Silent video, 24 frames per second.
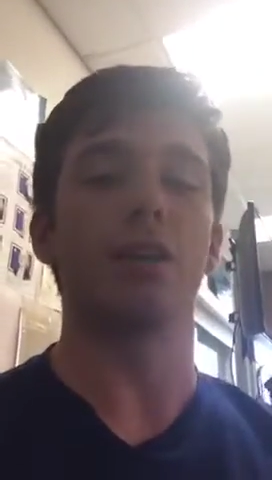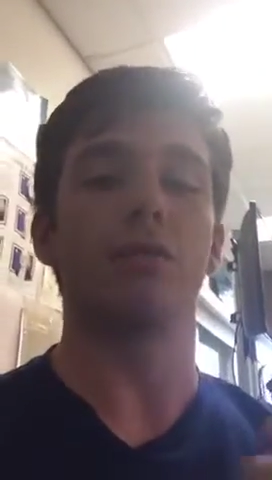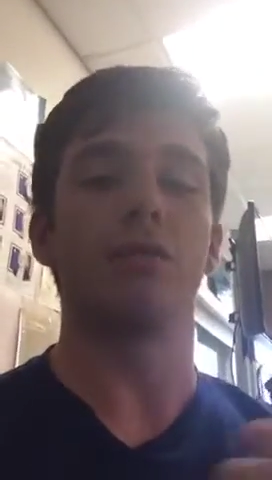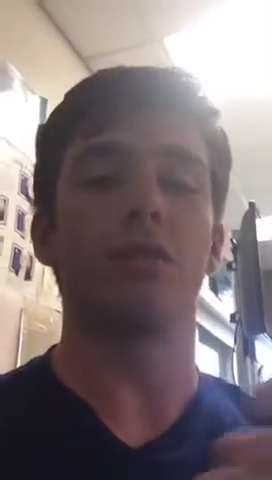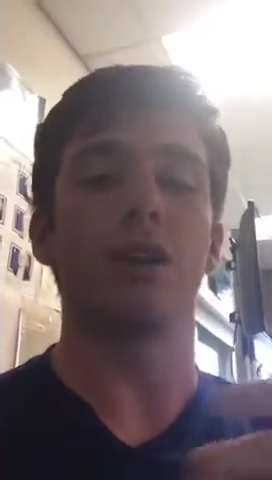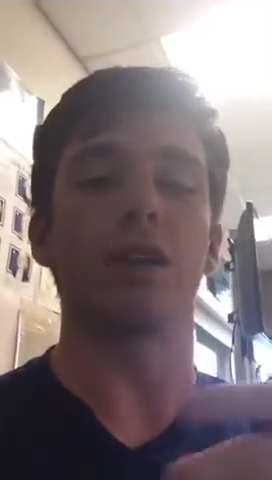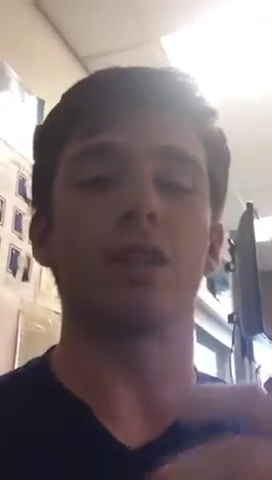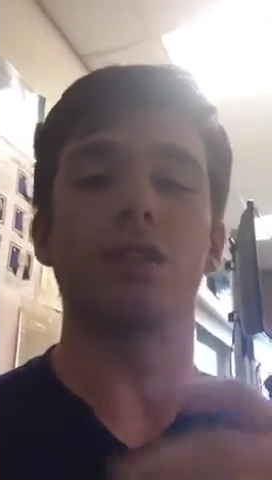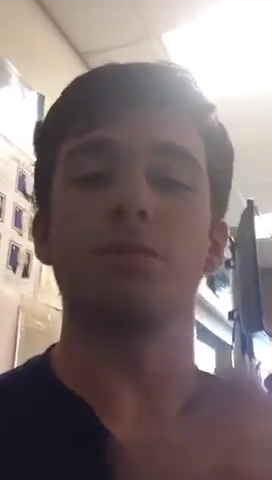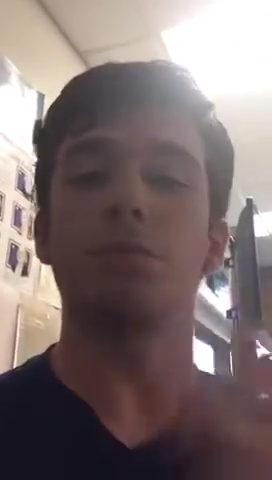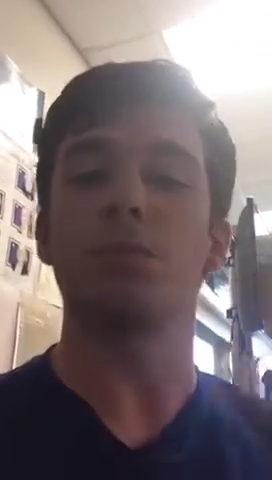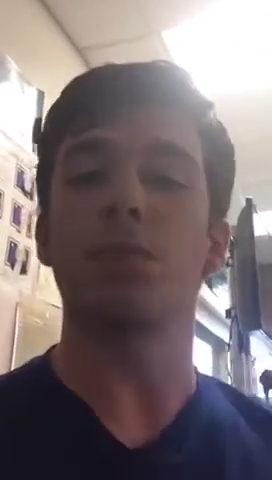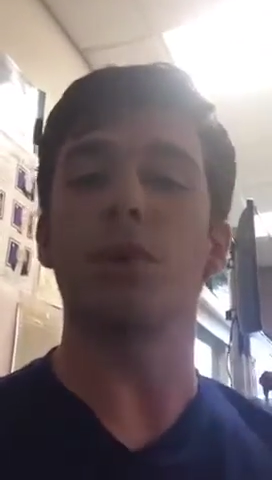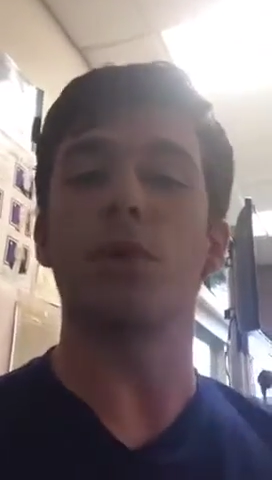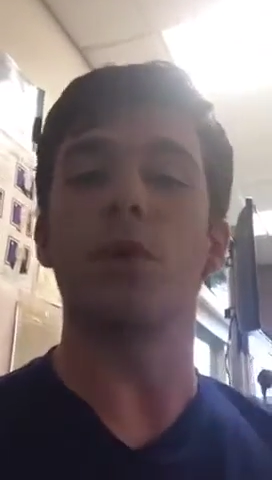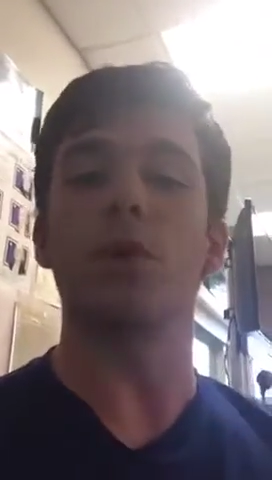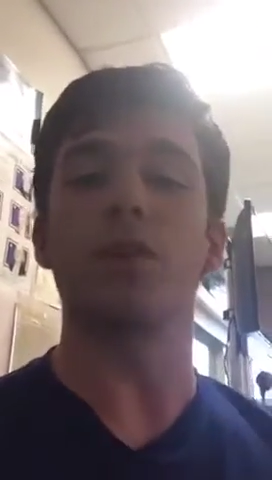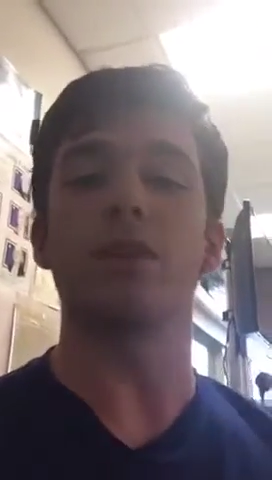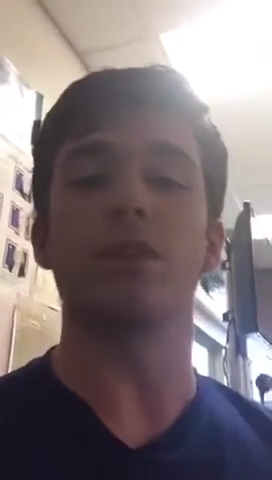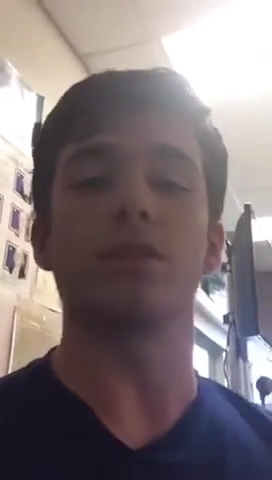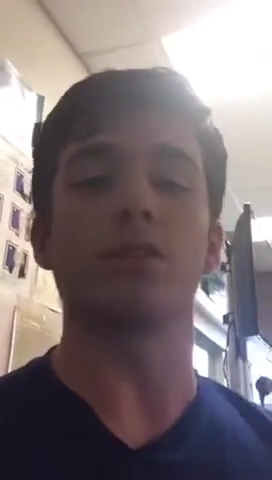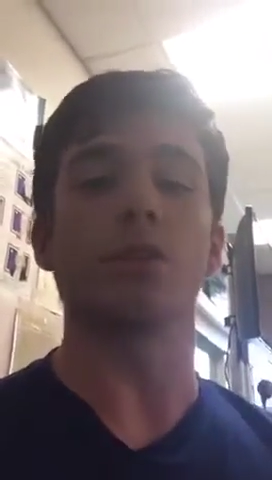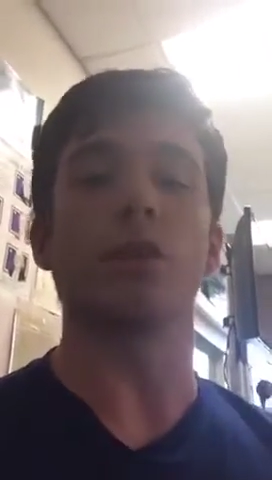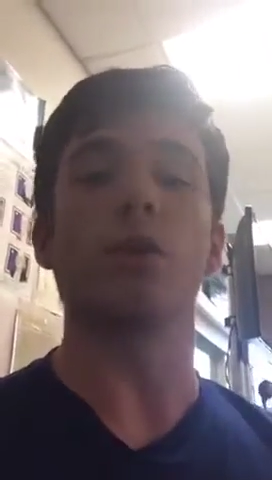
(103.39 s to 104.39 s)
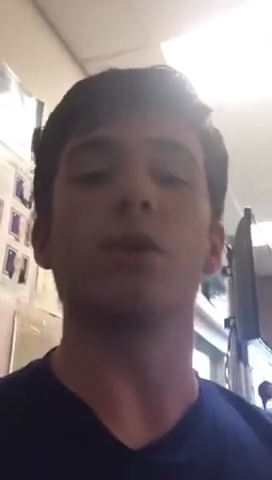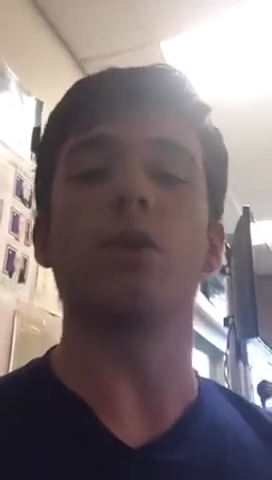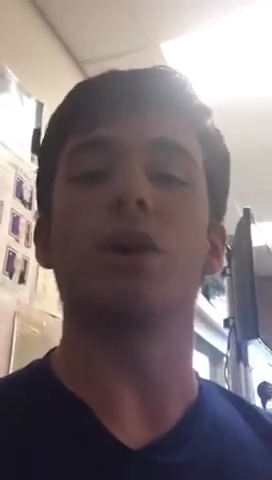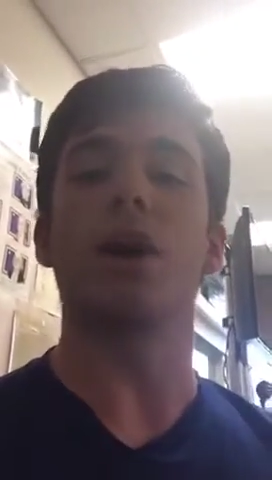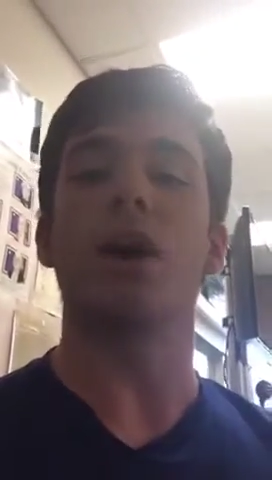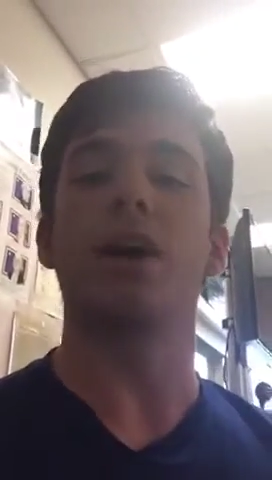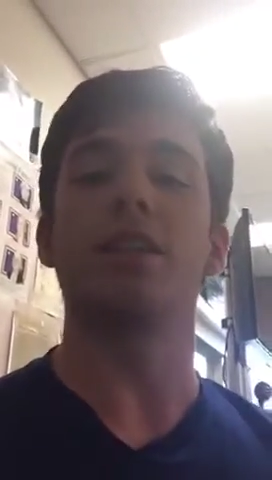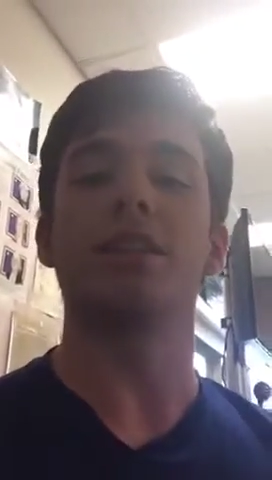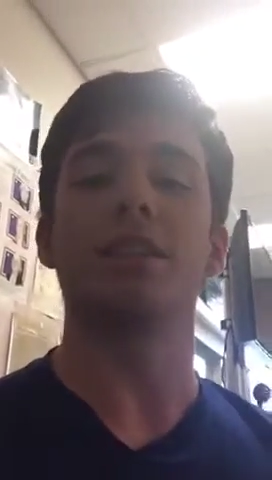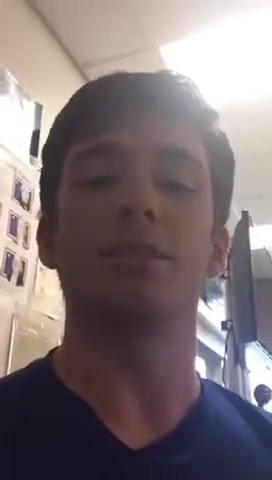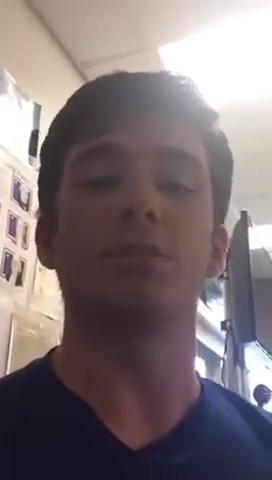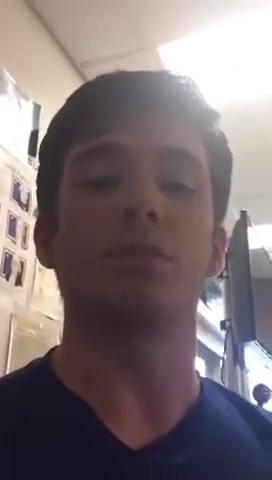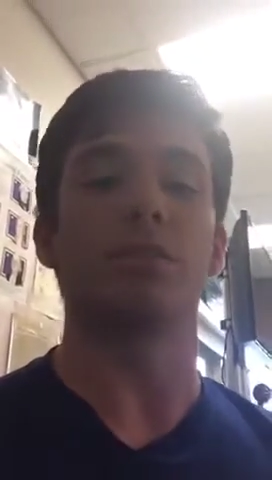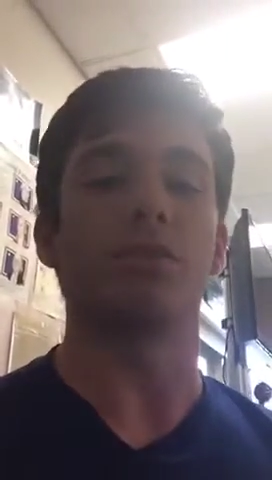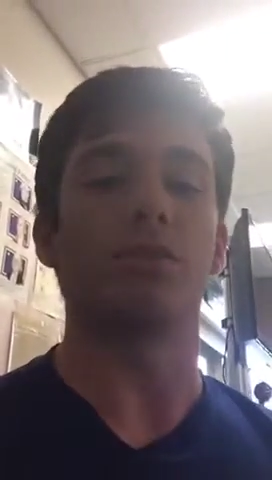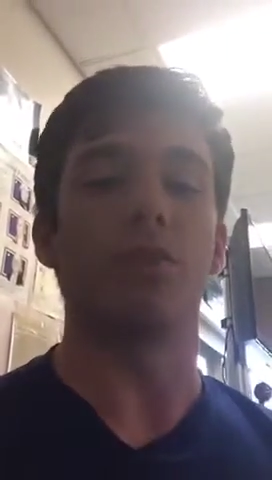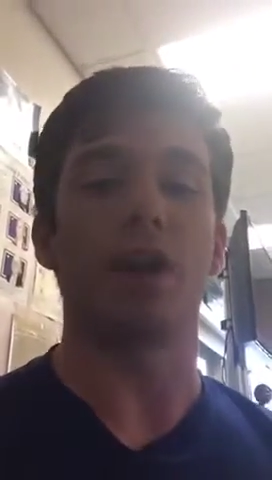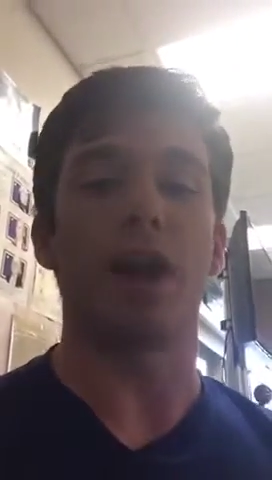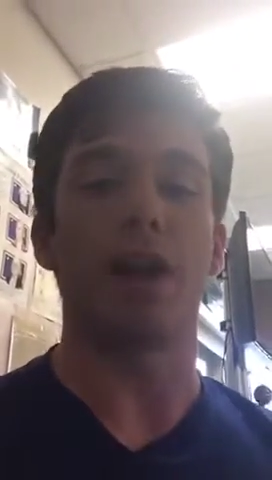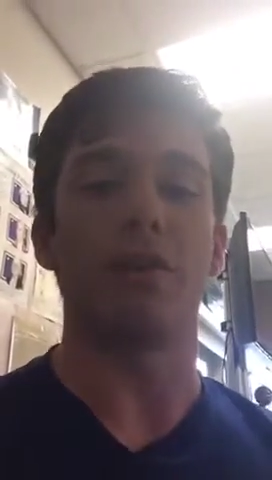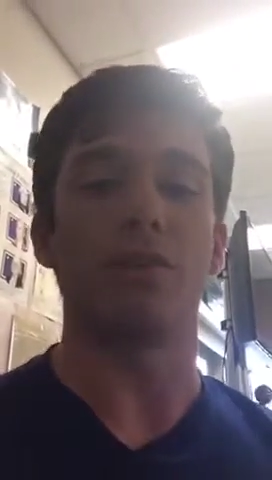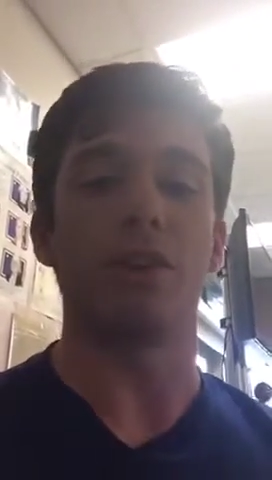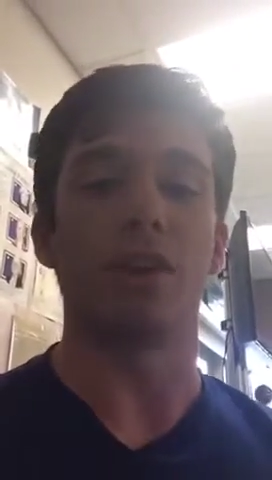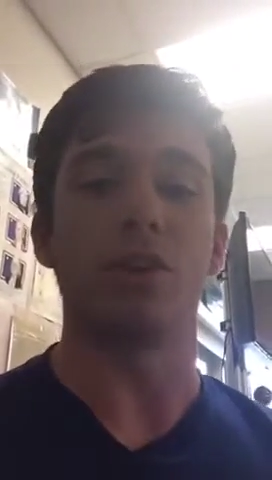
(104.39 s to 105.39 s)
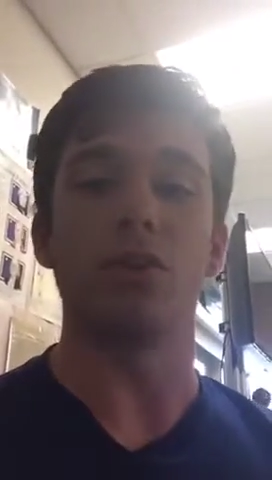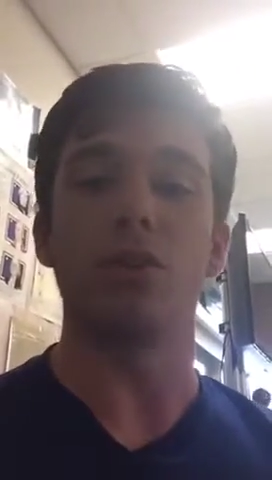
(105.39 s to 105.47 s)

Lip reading: of explore this whole concept of gravity.